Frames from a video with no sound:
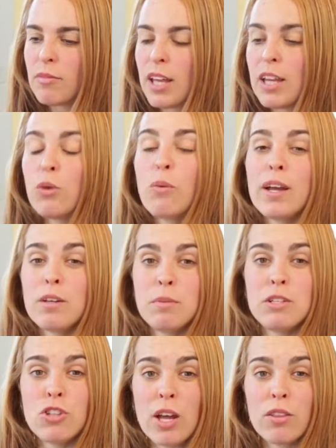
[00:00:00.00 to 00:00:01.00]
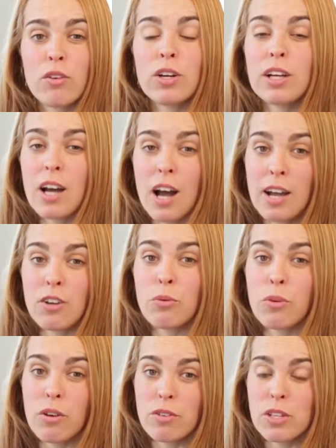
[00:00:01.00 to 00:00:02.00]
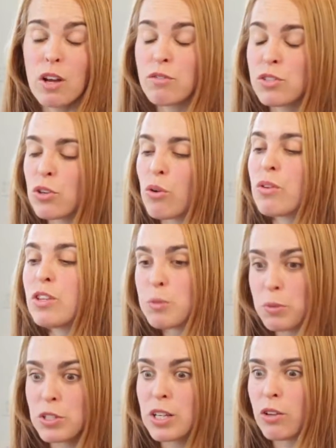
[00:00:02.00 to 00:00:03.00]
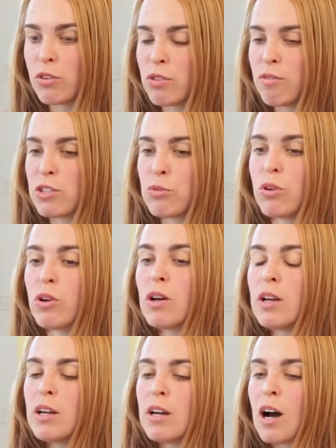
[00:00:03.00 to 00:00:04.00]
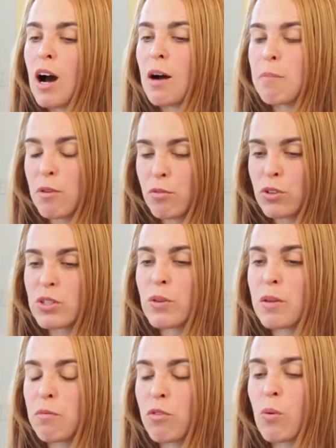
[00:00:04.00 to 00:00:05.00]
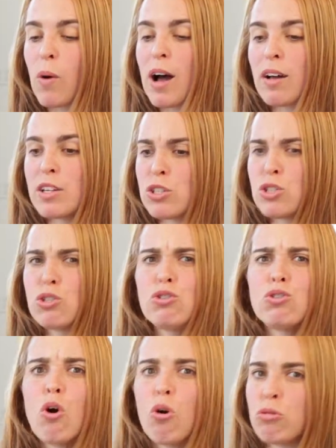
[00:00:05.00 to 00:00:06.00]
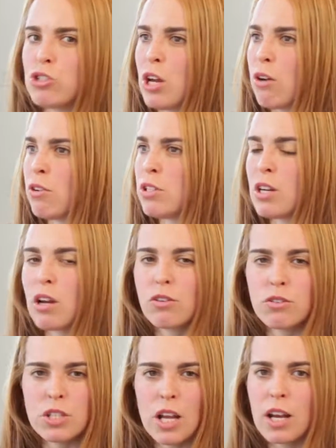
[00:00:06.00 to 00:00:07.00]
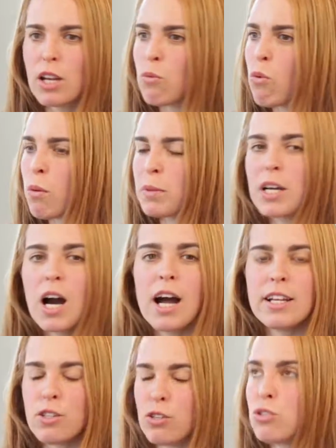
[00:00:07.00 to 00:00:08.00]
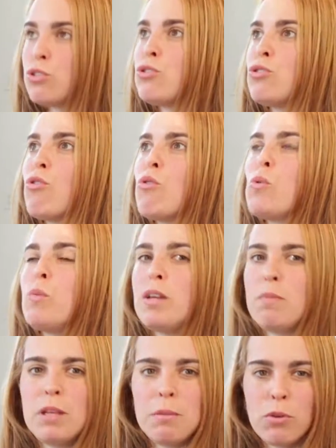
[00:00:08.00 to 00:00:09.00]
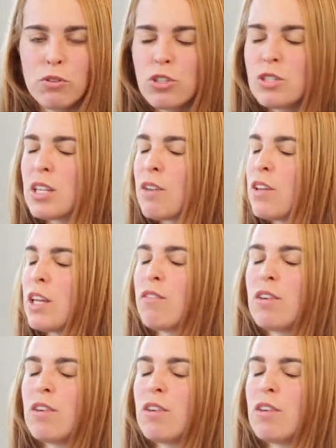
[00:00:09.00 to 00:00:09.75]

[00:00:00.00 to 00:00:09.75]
in a way to be gentler and kinder with ourselves. So this particular individual, I've worked with him for a while, is so generous and understanding and warm and kind to so many people, just giving,